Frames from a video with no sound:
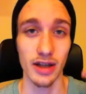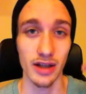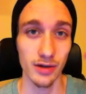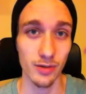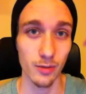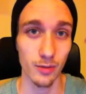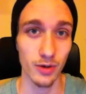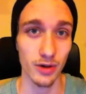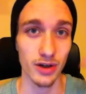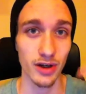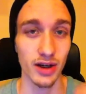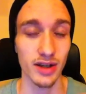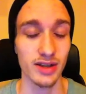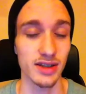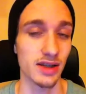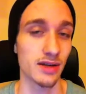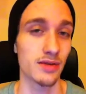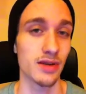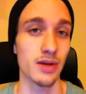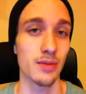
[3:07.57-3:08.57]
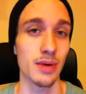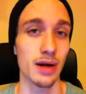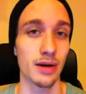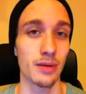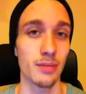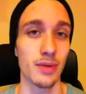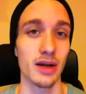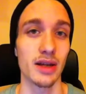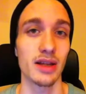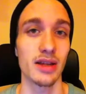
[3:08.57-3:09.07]
It will cut down the amount
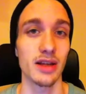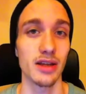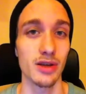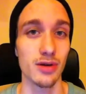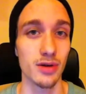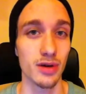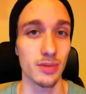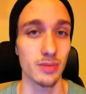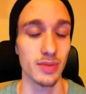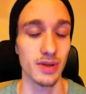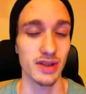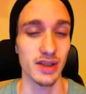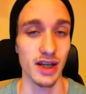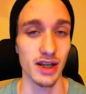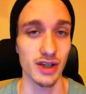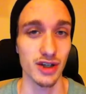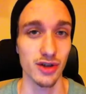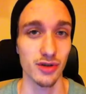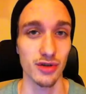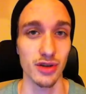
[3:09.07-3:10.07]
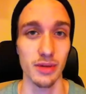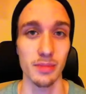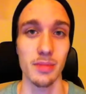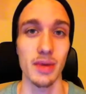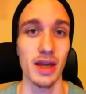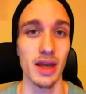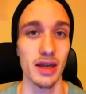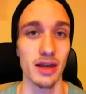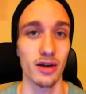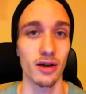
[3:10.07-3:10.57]
of money that you can potentially
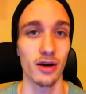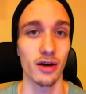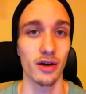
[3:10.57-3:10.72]
make,